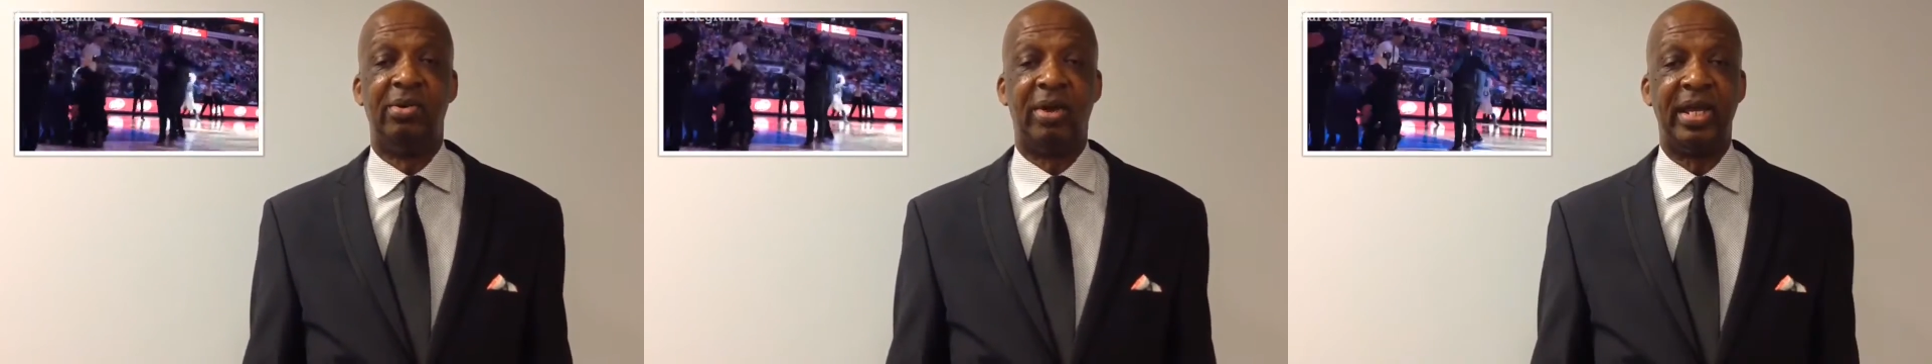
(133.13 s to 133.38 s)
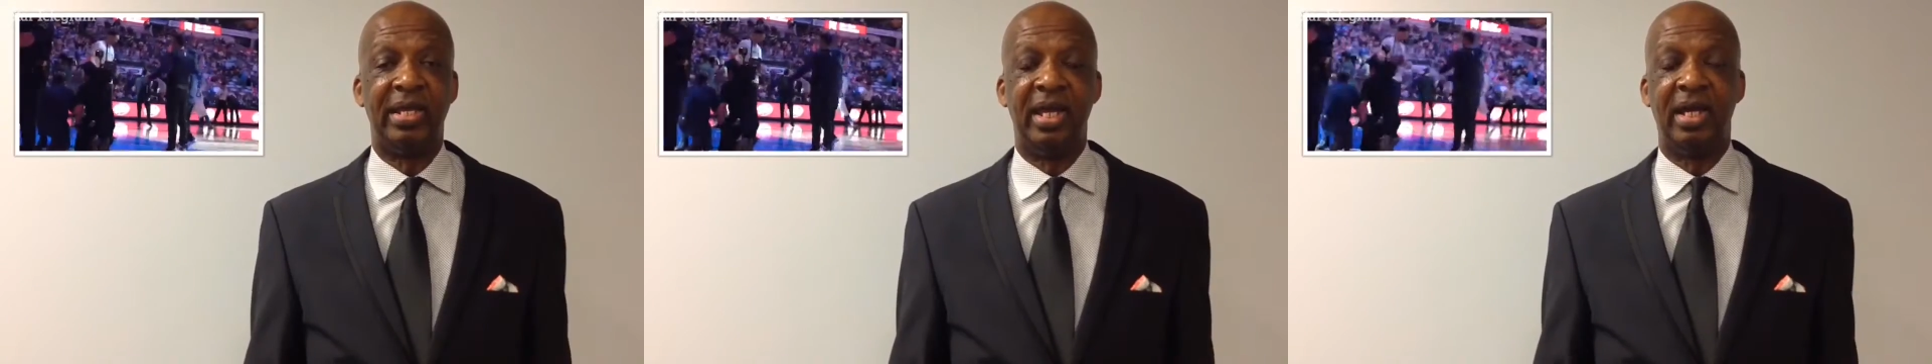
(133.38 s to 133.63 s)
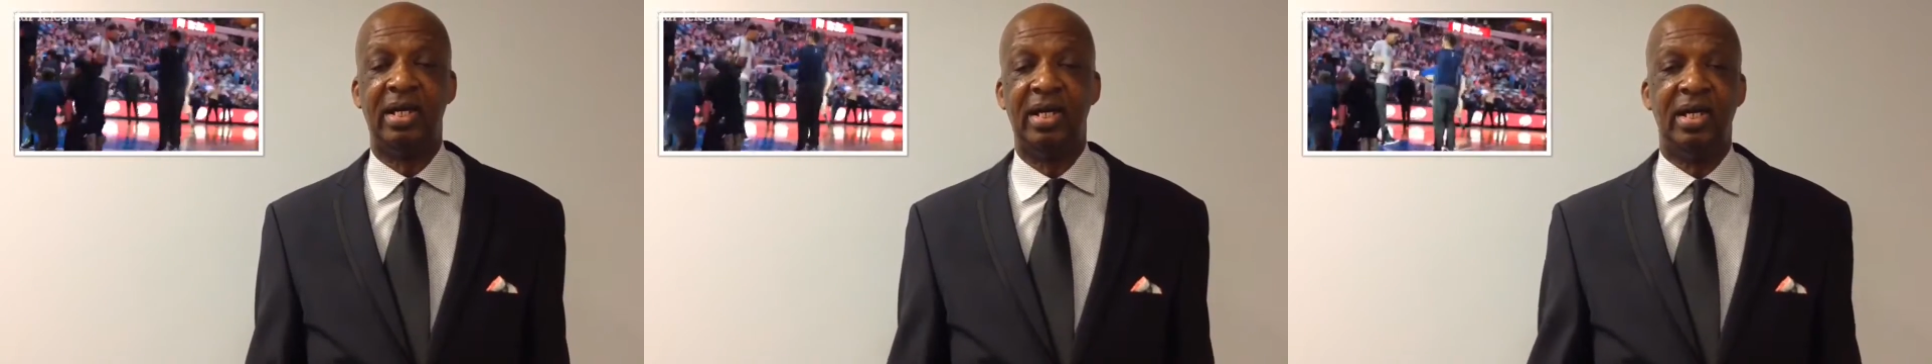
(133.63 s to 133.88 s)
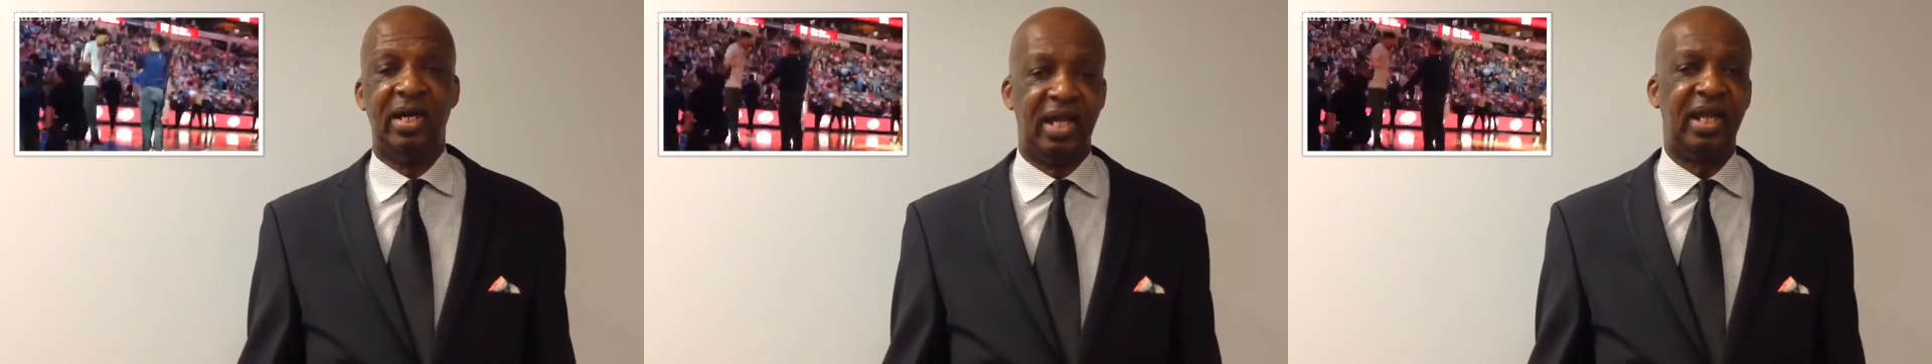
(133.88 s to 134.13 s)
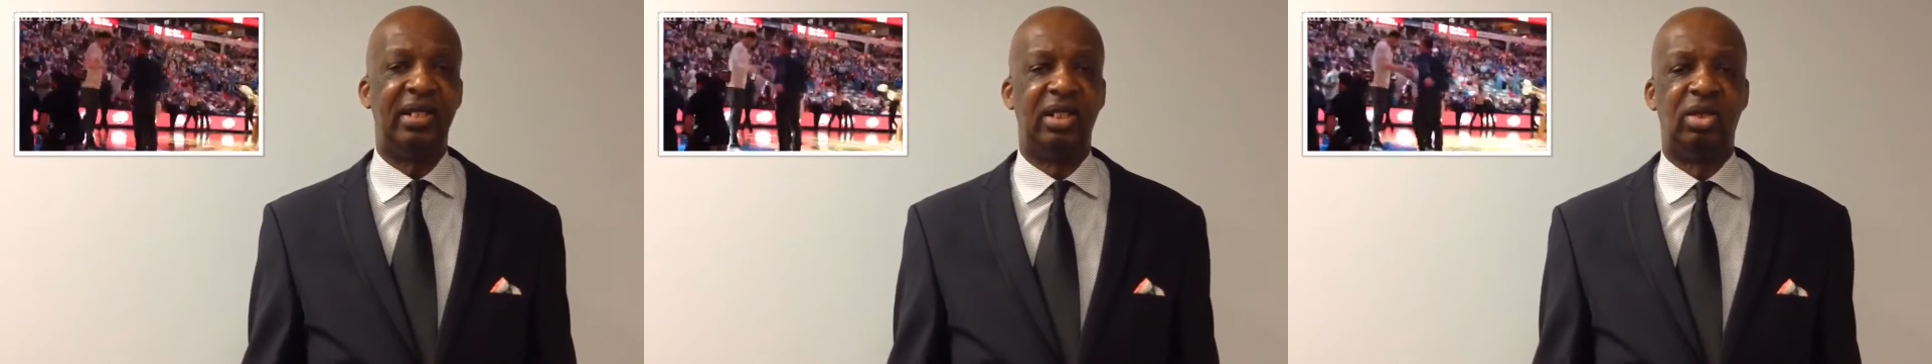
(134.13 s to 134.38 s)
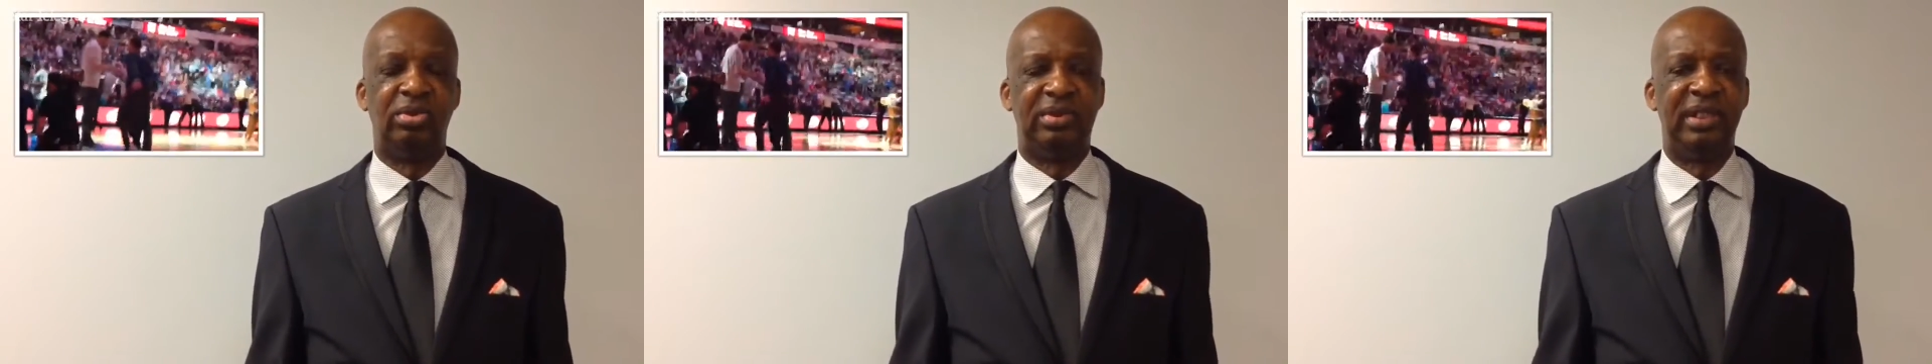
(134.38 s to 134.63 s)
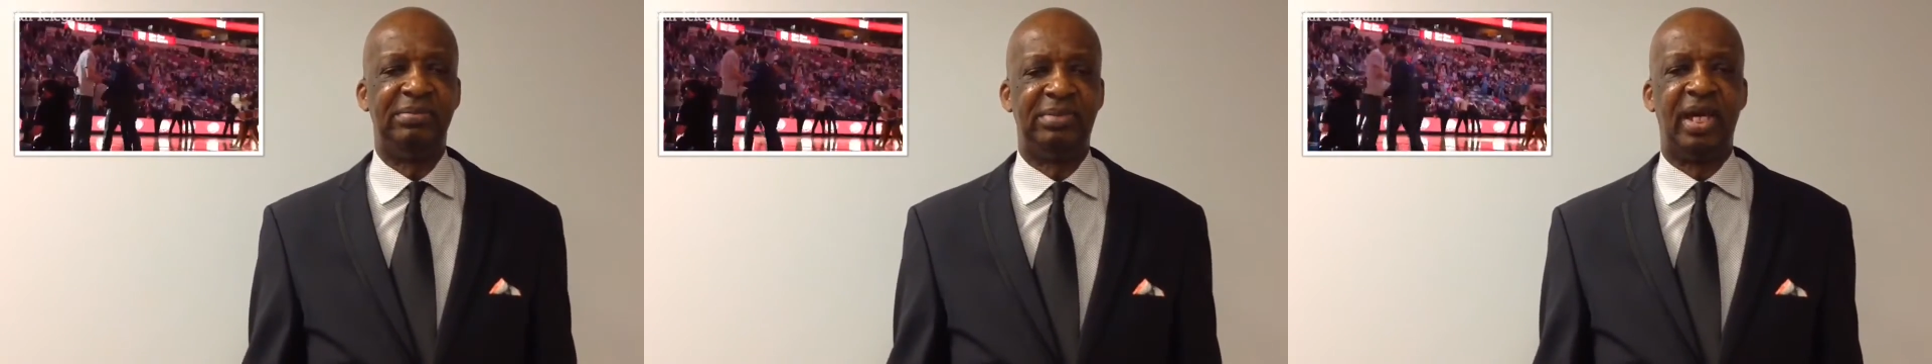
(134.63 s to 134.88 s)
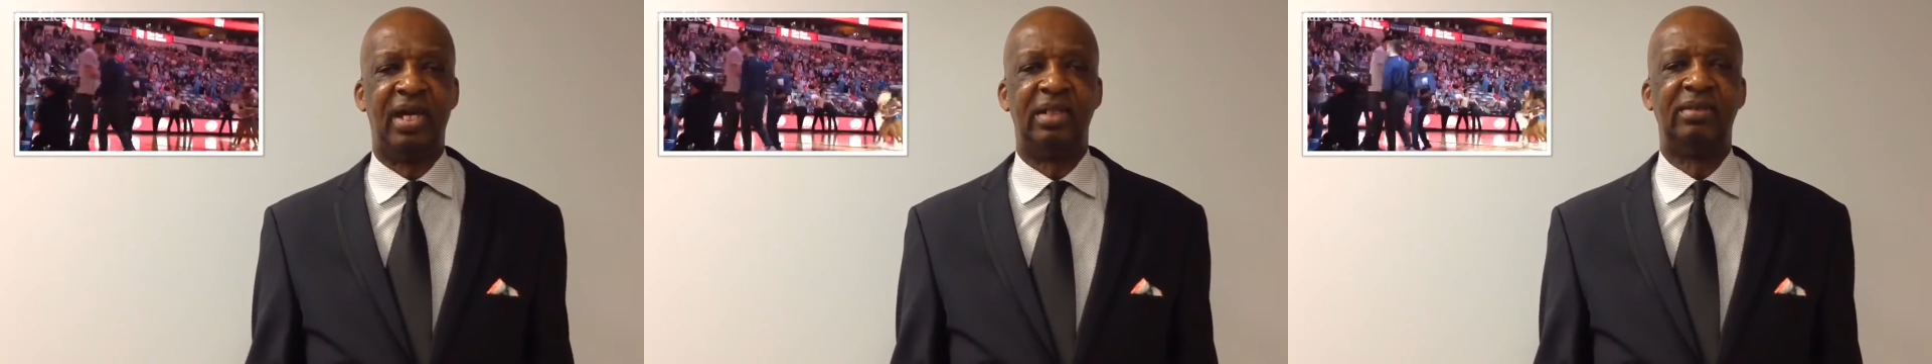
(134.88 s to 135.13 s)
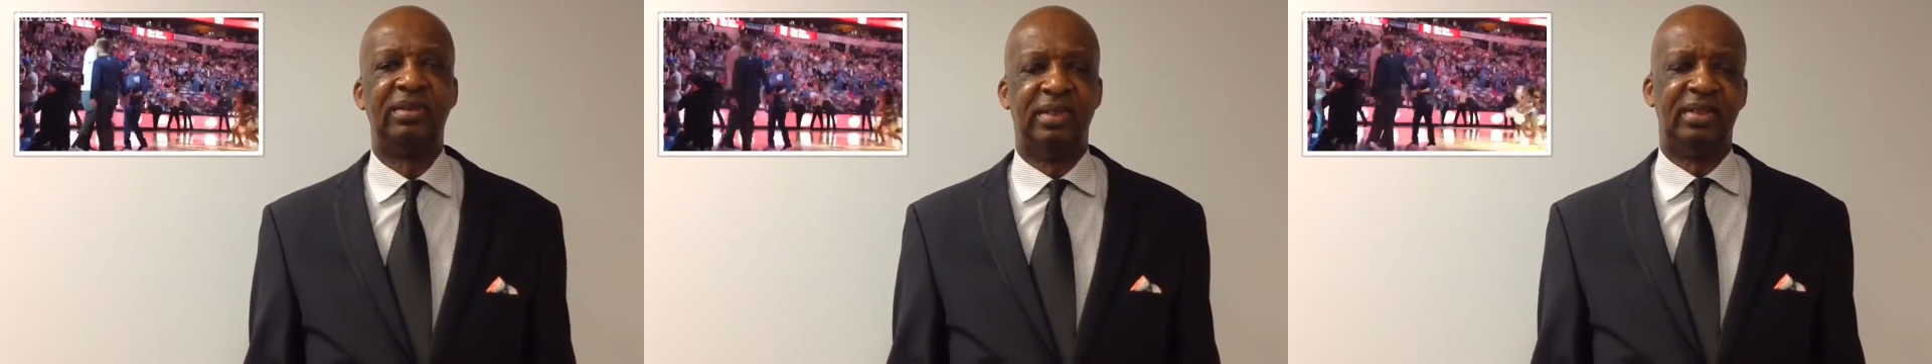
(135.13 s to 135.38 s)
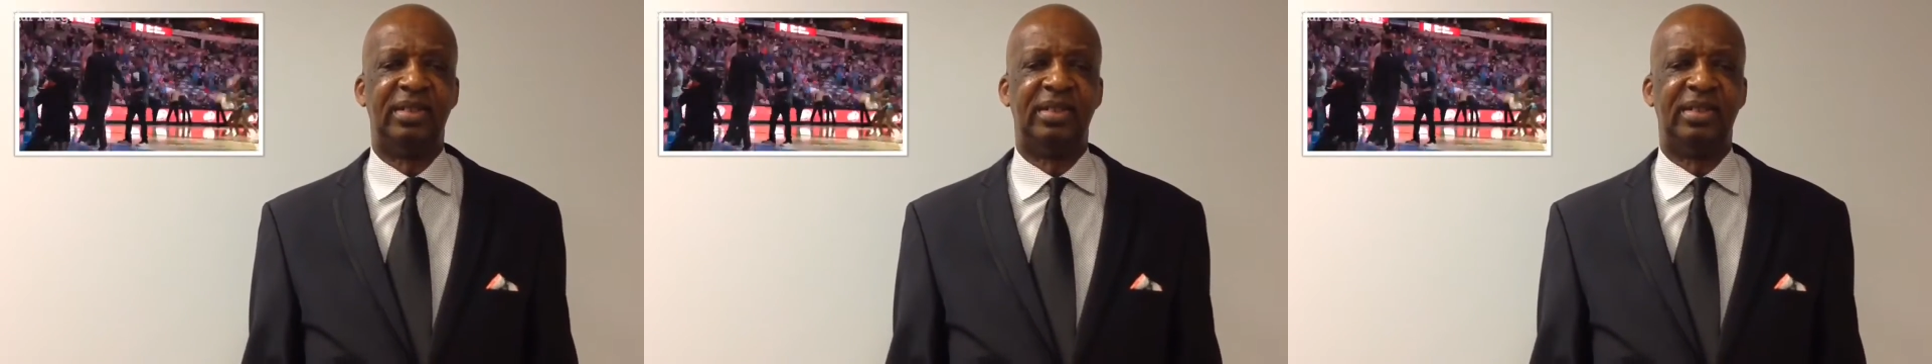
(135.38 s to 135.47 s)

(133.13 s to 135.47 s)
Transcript: right now. And I know deep down